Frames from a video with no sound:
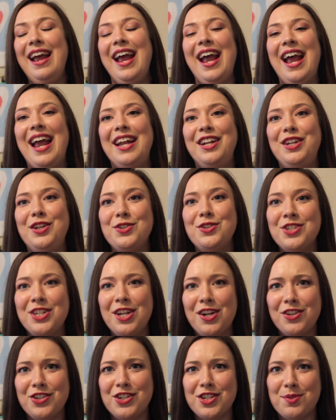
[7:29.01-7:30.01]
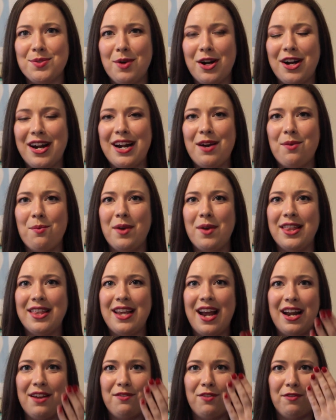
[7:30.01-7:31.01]
and usually I'll just wear it with
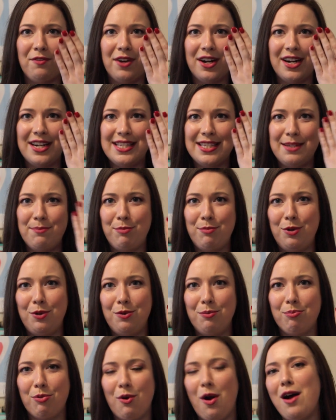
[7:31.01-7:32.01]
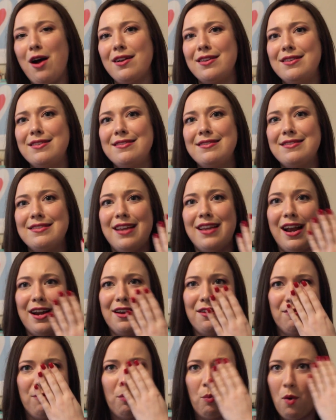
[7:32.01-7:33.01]
kind of a very simple bronze kind
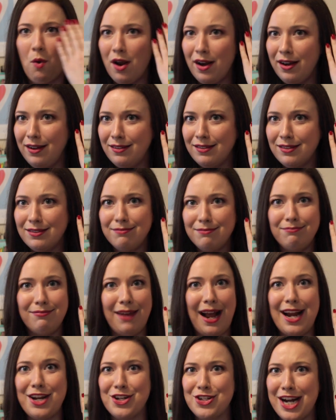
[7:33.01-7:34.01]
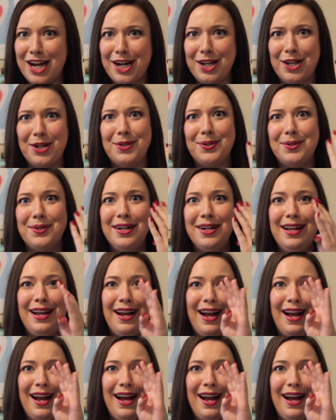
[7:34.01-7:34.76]
of one eyeshadow